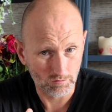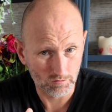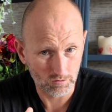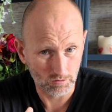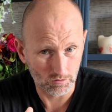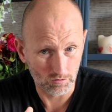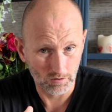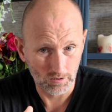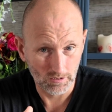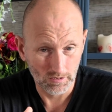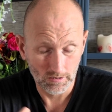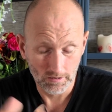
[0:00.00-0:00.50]

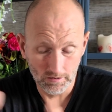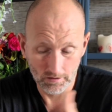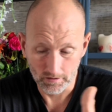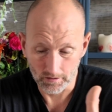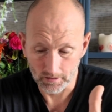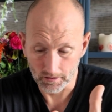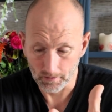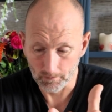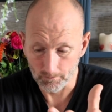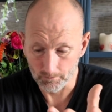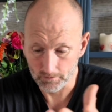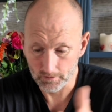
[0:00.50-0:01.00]
So
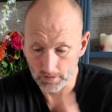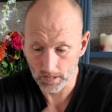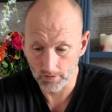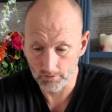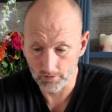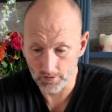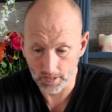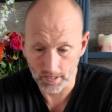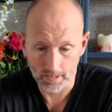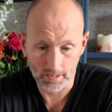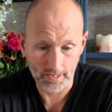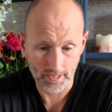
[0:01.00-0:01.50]

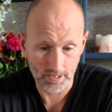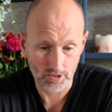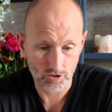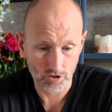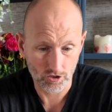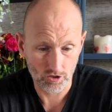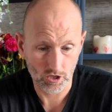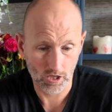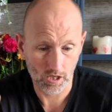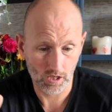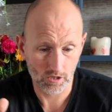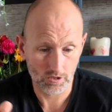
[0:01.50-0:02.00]
having that extra
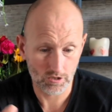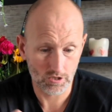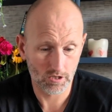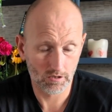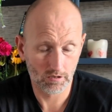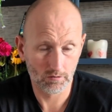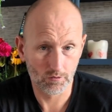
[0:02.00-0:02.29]
charge